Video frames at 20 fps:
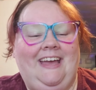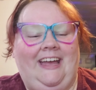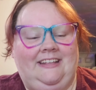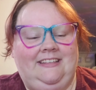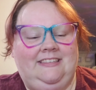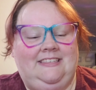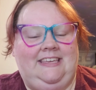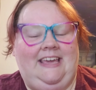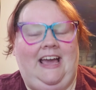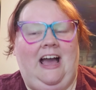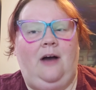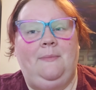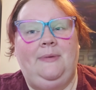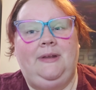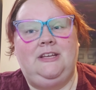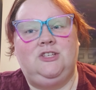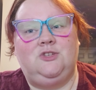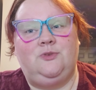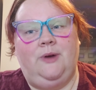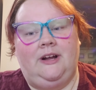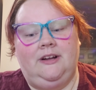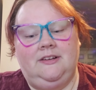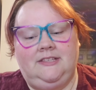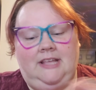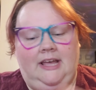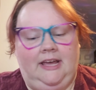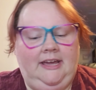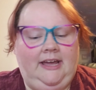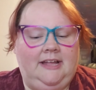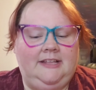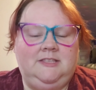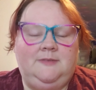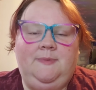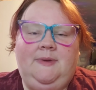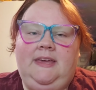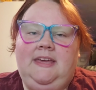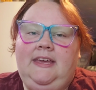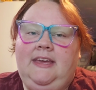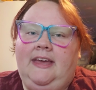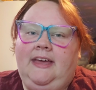and see how many squares that gets
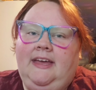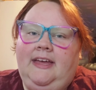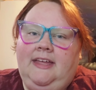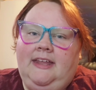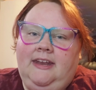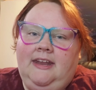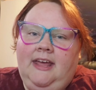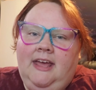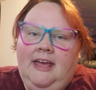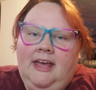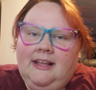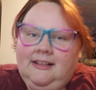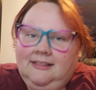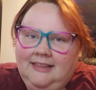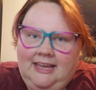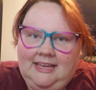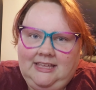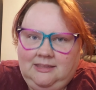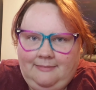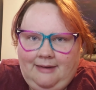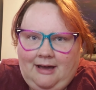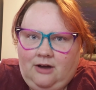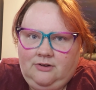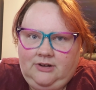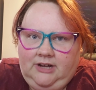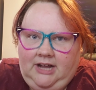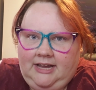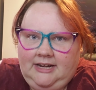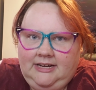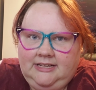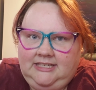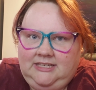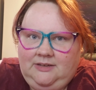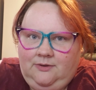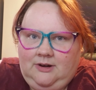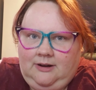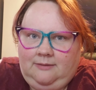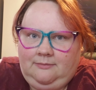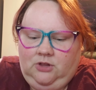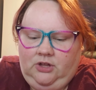me, and lay them out and kind of see
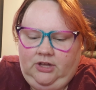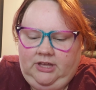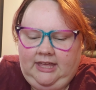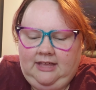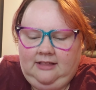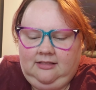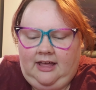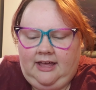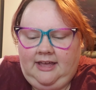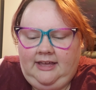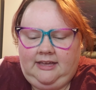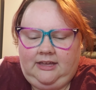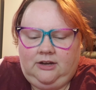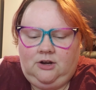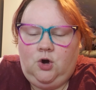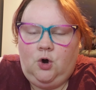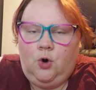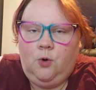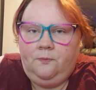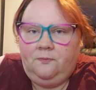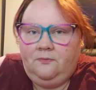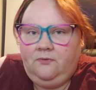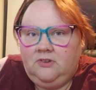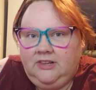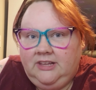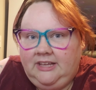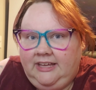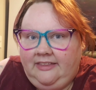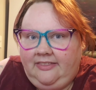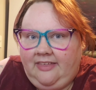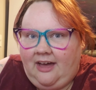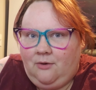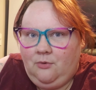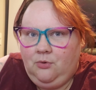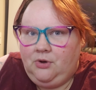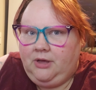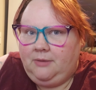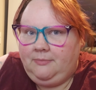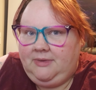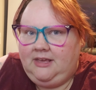what I'm looking like, and hopefully that
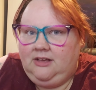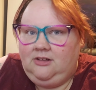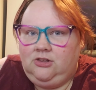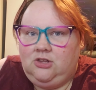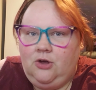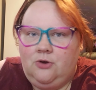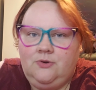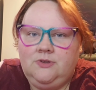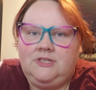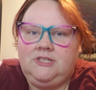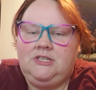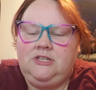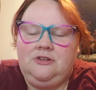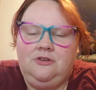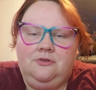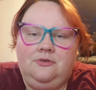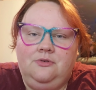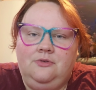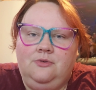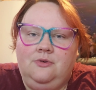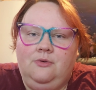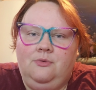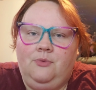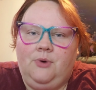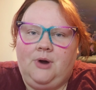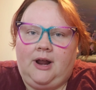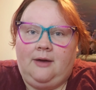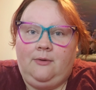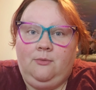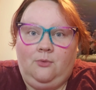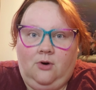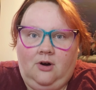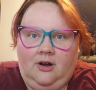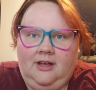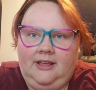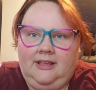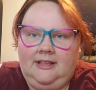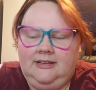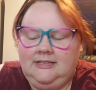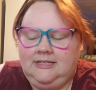will get me close to what I
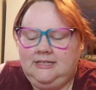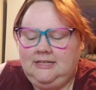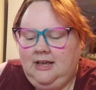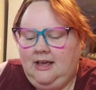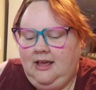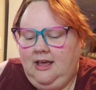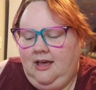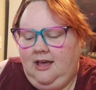want.